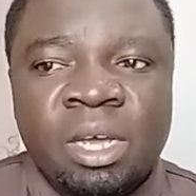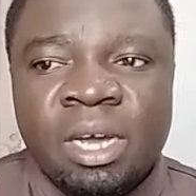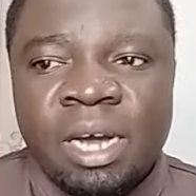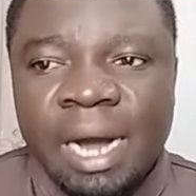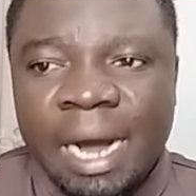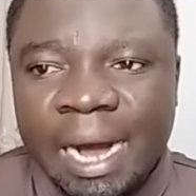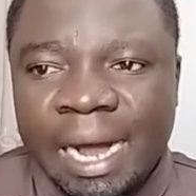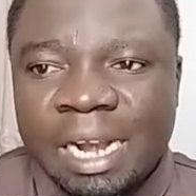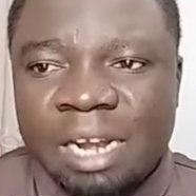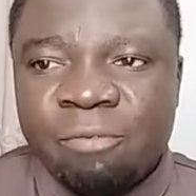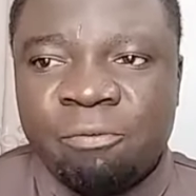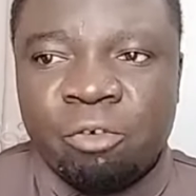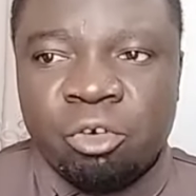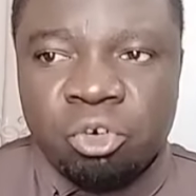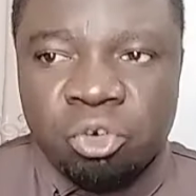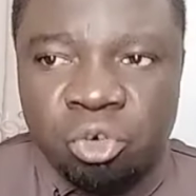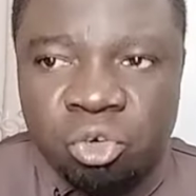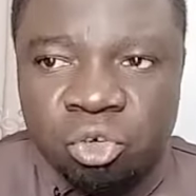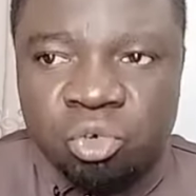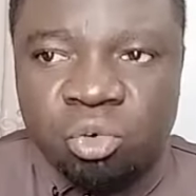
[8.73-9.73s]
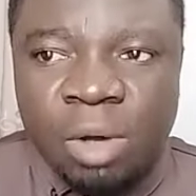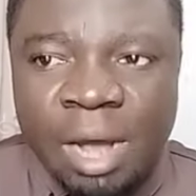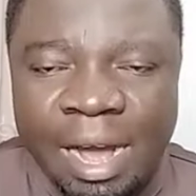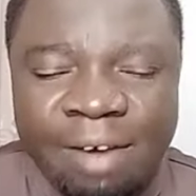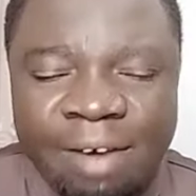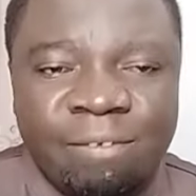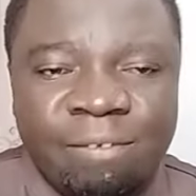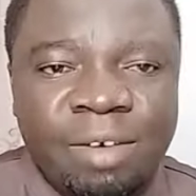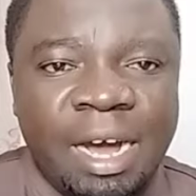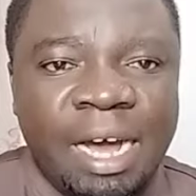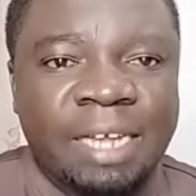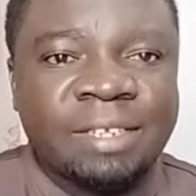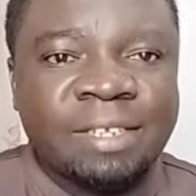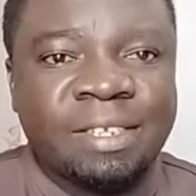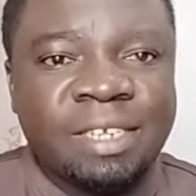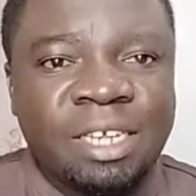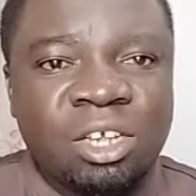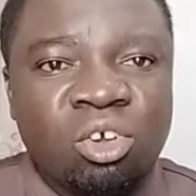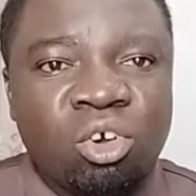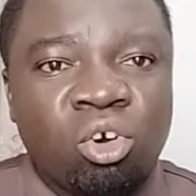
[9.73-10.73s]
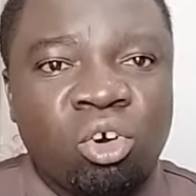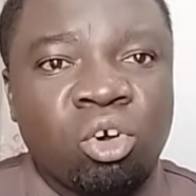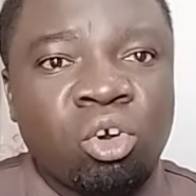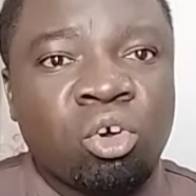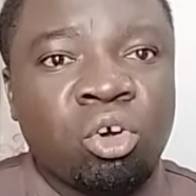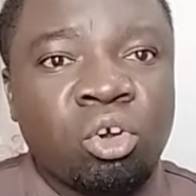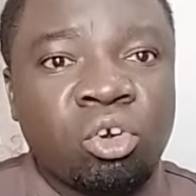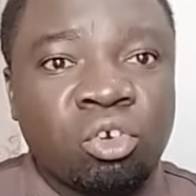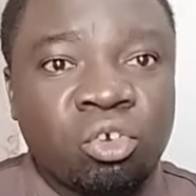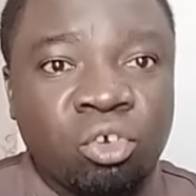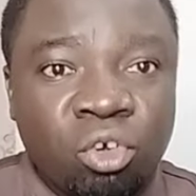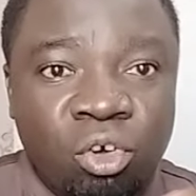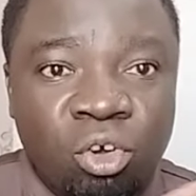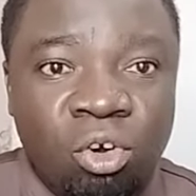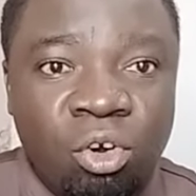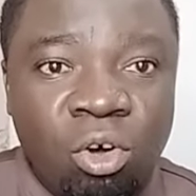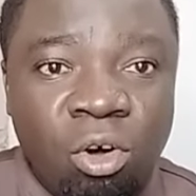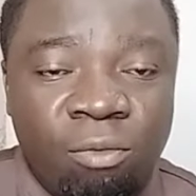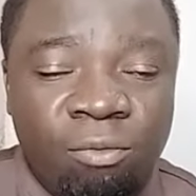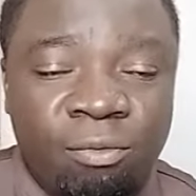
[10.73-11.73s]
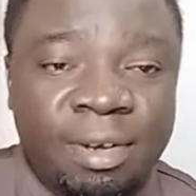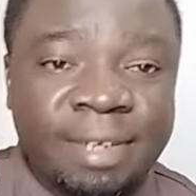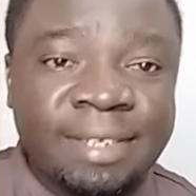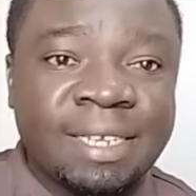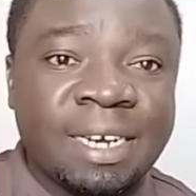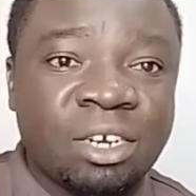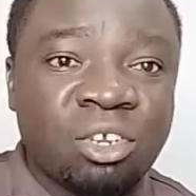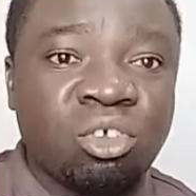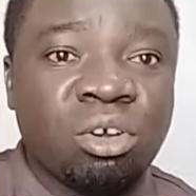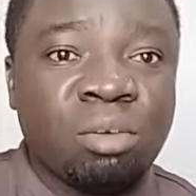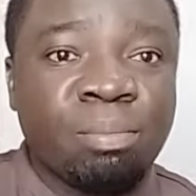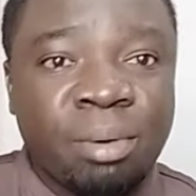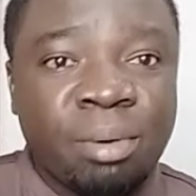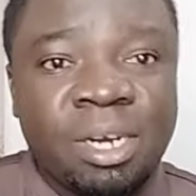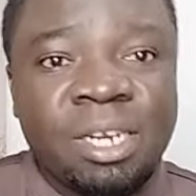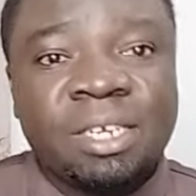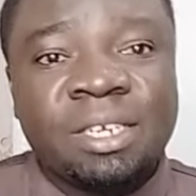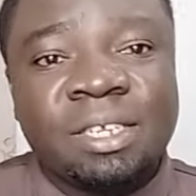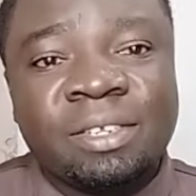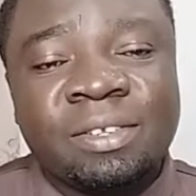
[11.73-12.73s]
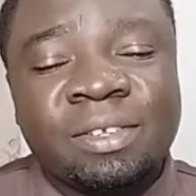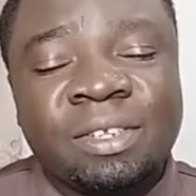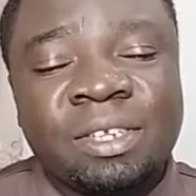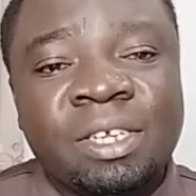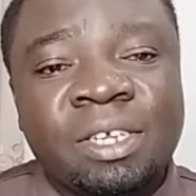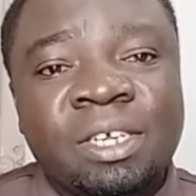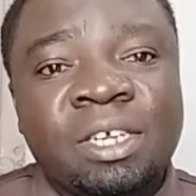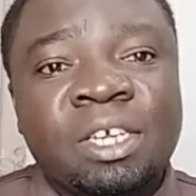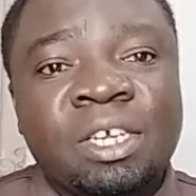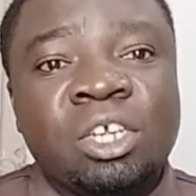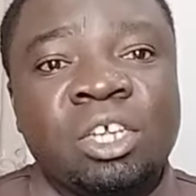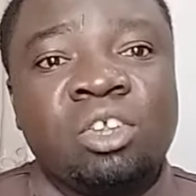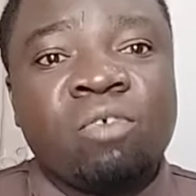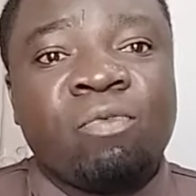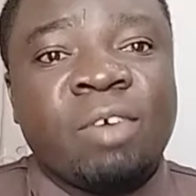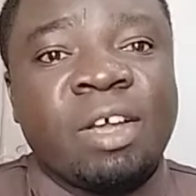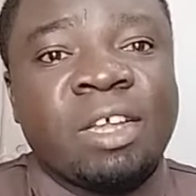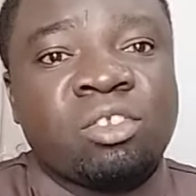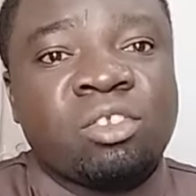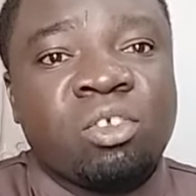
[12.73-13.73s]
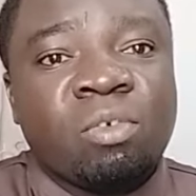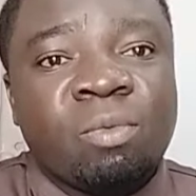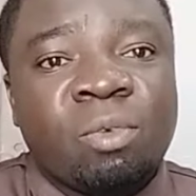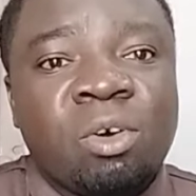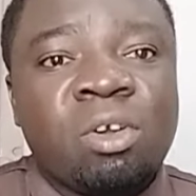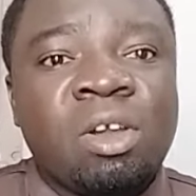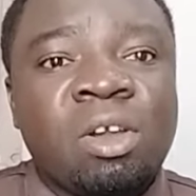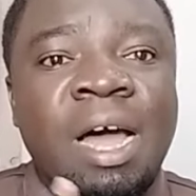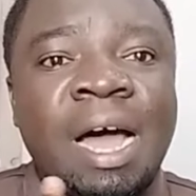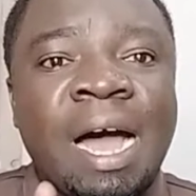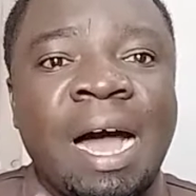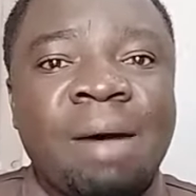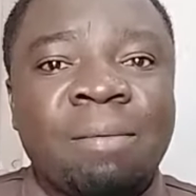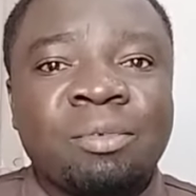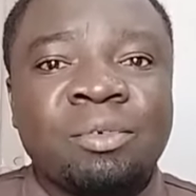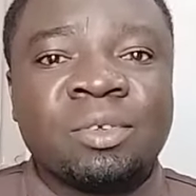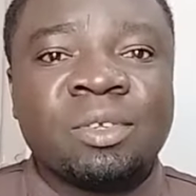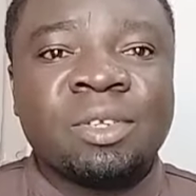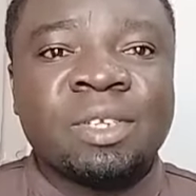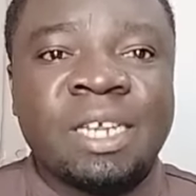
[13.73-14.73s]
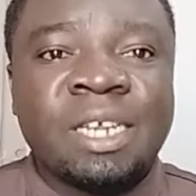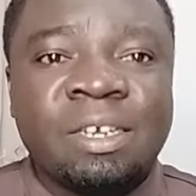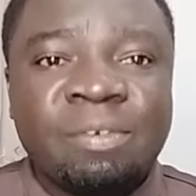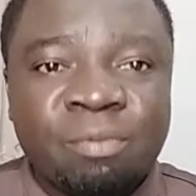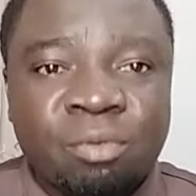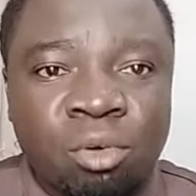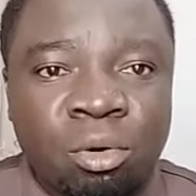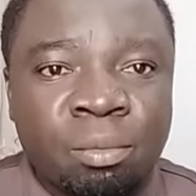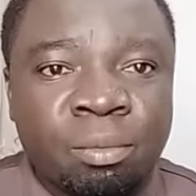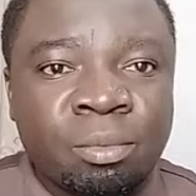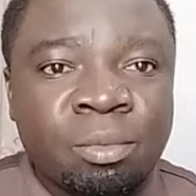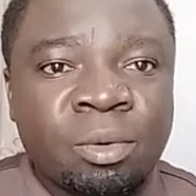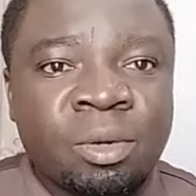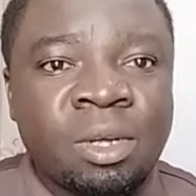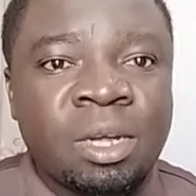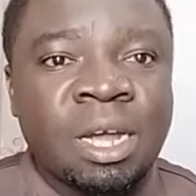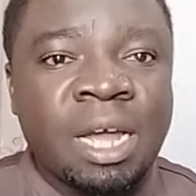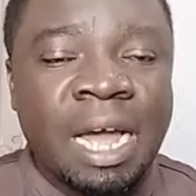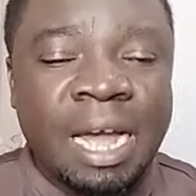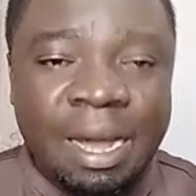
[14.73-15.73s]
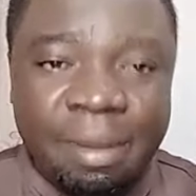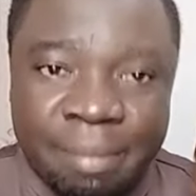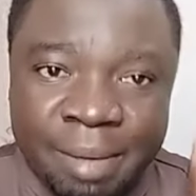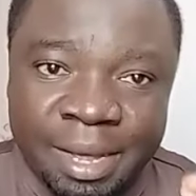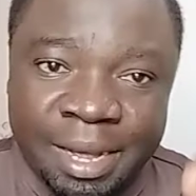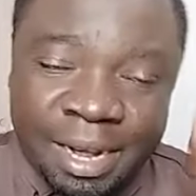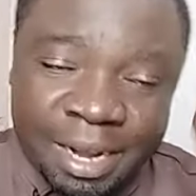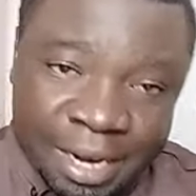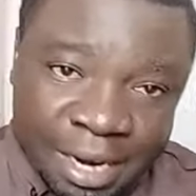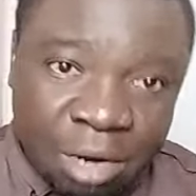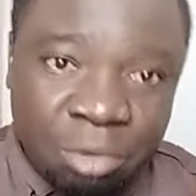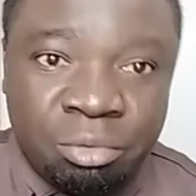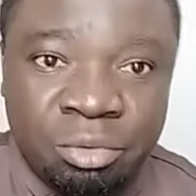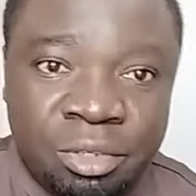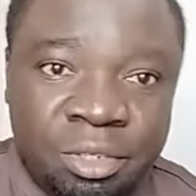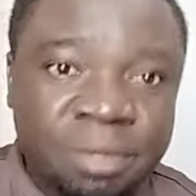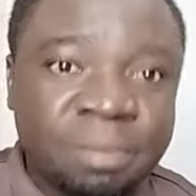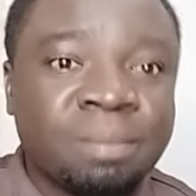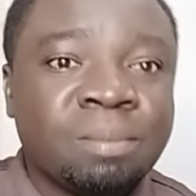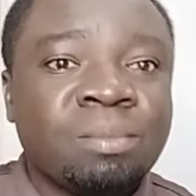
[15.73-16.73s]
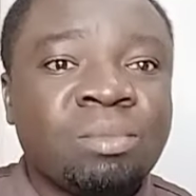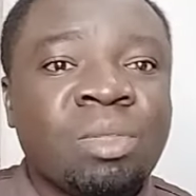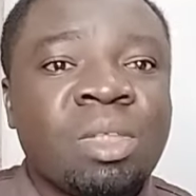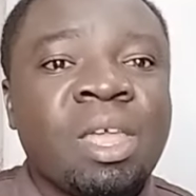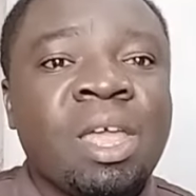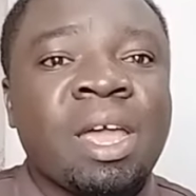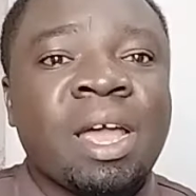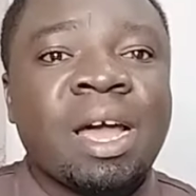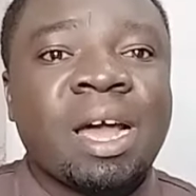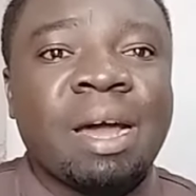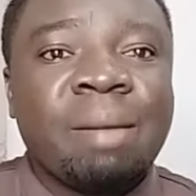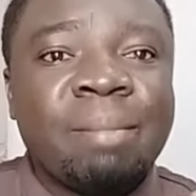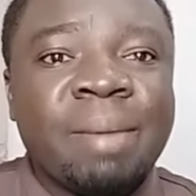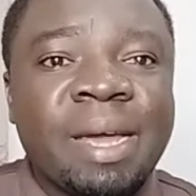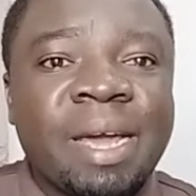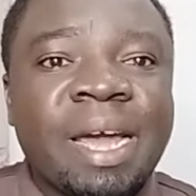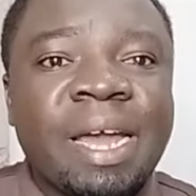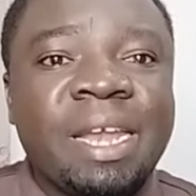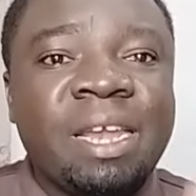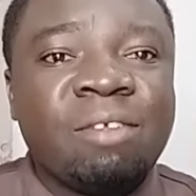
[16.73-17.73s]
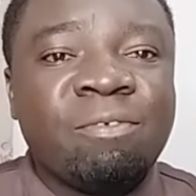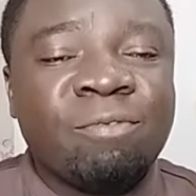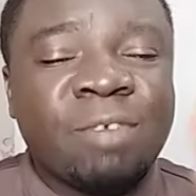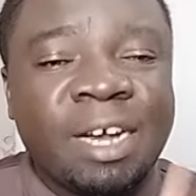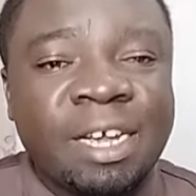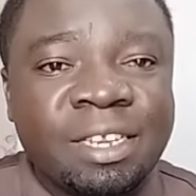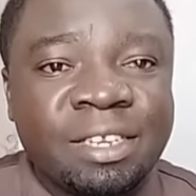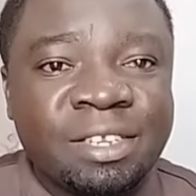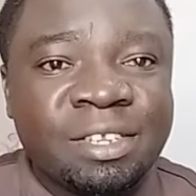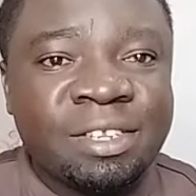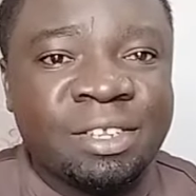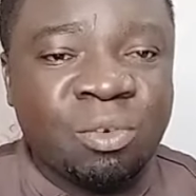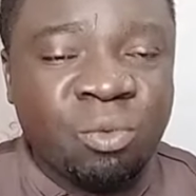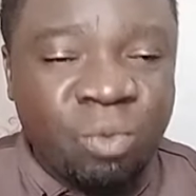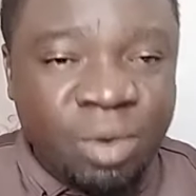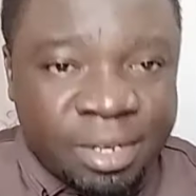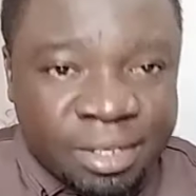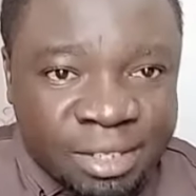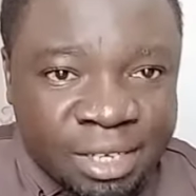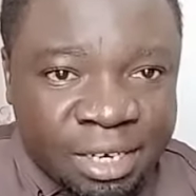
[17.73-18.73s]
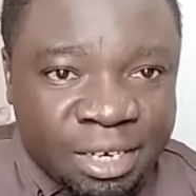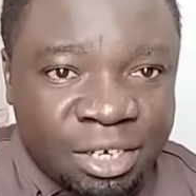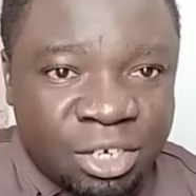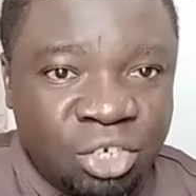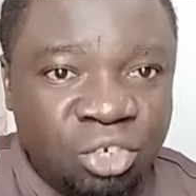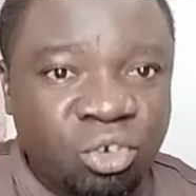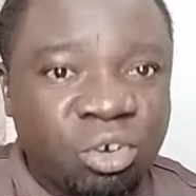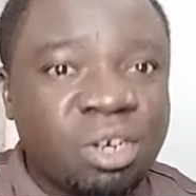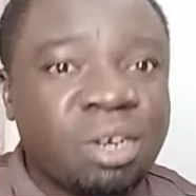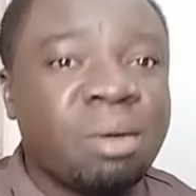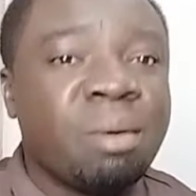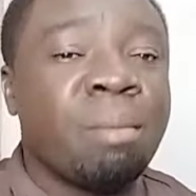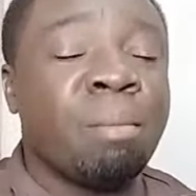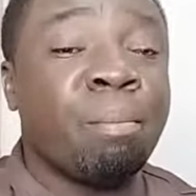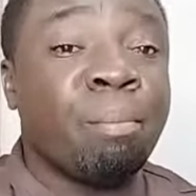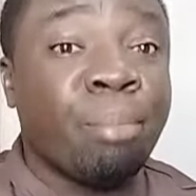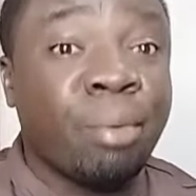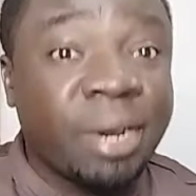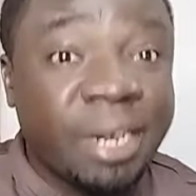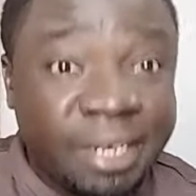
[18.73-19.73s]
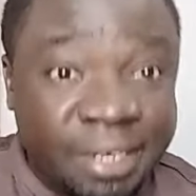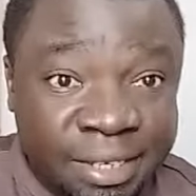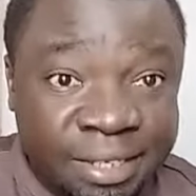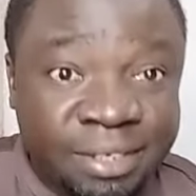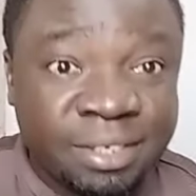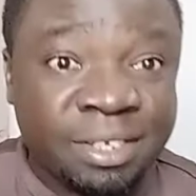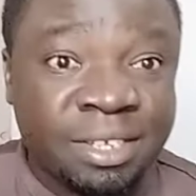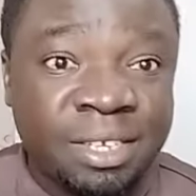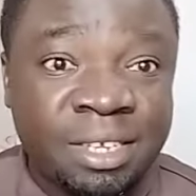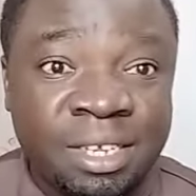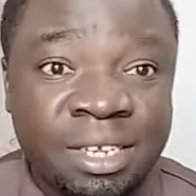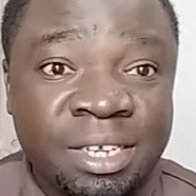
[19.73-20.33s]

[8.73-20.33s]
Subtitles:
and for you to have a say or control of Western region politics, you first of all have to start from Kakamega County. Kakamega defines Western region politics.